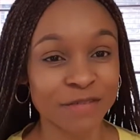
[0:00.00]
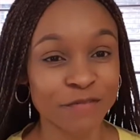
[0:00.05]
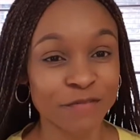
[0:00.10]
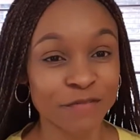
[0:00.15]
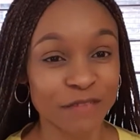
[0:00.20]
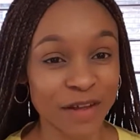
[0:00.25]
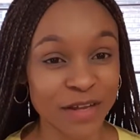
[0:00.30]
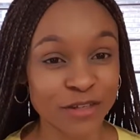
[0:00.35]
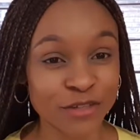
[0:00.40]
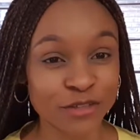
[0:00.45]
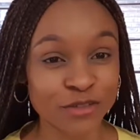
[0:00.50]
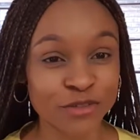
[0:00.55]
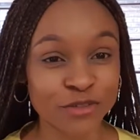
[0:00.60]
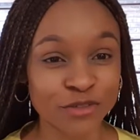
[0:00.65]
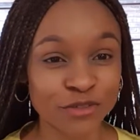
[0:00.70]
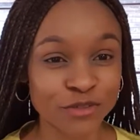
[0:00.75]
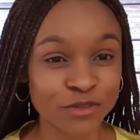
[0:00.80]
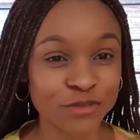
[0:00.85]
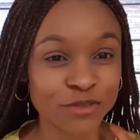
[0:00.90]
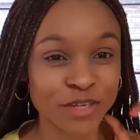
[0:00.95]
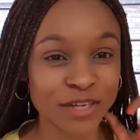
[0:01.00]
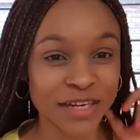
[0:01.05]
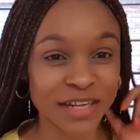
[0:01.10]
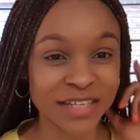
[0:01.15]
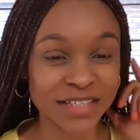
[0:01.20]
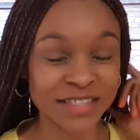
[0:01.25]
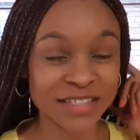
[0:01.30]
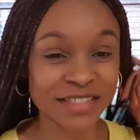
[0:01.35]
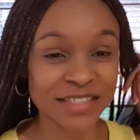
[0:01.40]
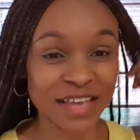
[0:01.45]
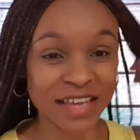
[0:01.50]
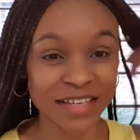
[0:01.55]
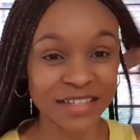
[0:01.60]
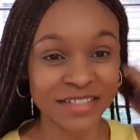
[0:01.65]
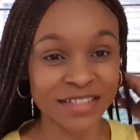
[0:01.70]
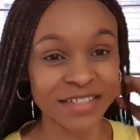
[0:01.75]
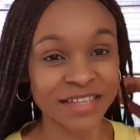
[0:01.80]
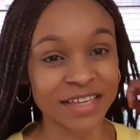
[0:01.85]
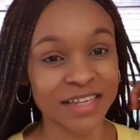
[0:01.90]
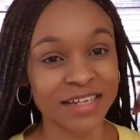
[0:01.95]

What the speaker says: fun to do and exciting,